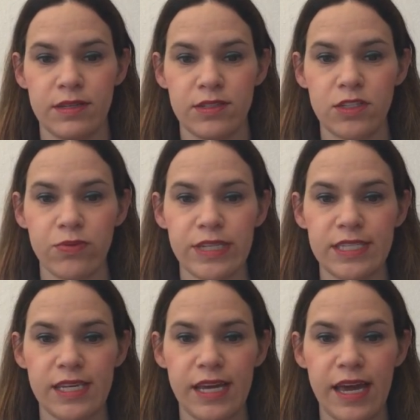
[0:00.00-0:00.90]
So we
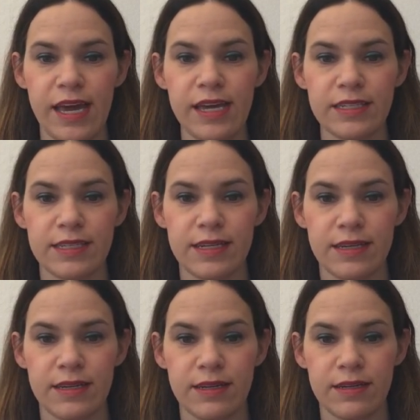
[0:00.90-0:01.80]
see it,
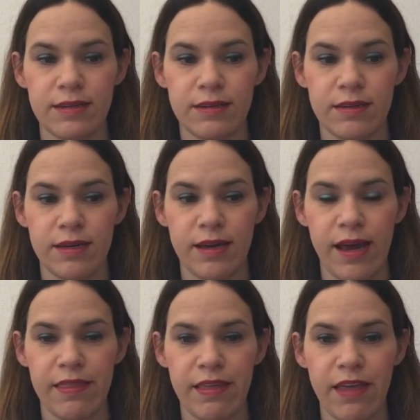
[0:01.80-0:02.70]

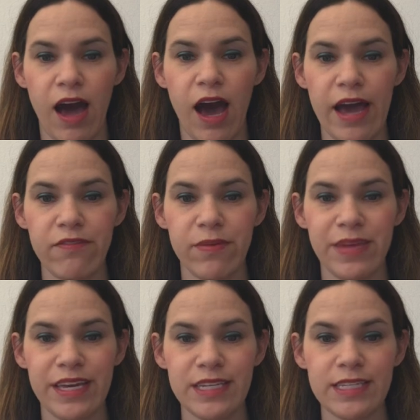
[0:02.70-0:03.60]
and then the I from
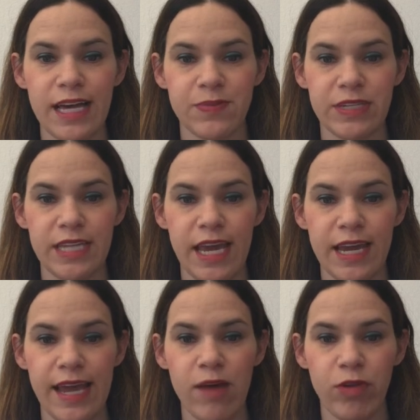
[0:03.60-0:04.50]
is has been
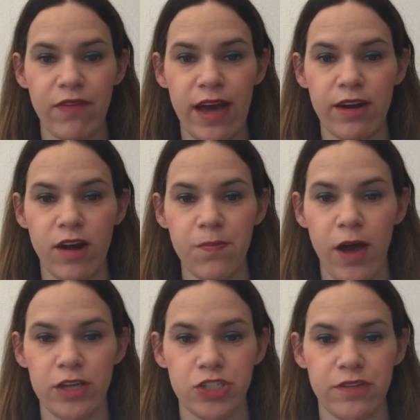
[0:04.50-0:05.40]
taken out, and we've added our
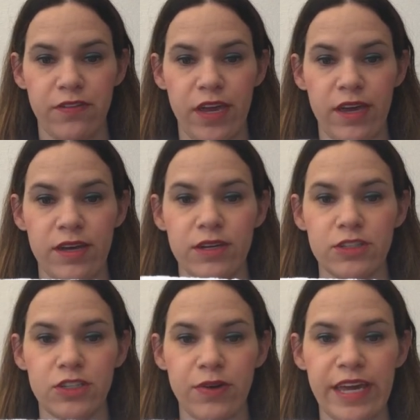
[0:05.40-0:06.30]
apostrophe.
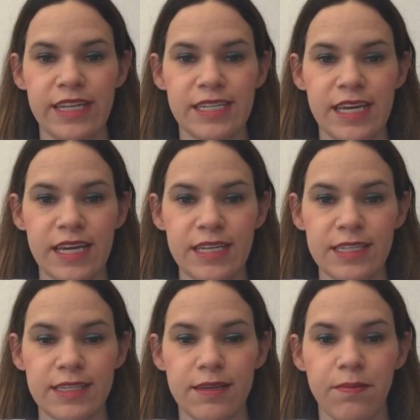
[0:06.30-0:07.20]
So it is
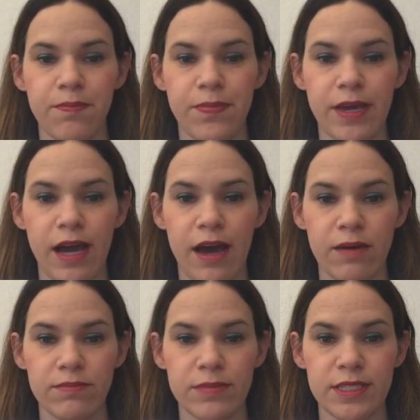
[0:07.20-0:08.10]

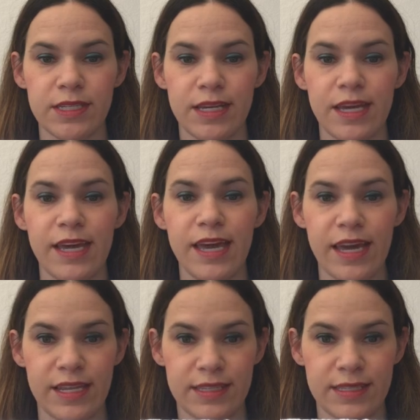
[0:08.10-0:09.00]
becomes
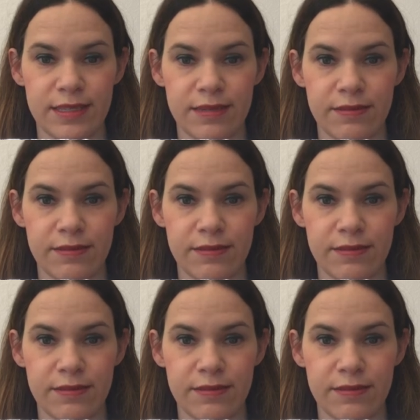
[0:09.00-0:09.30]
it's.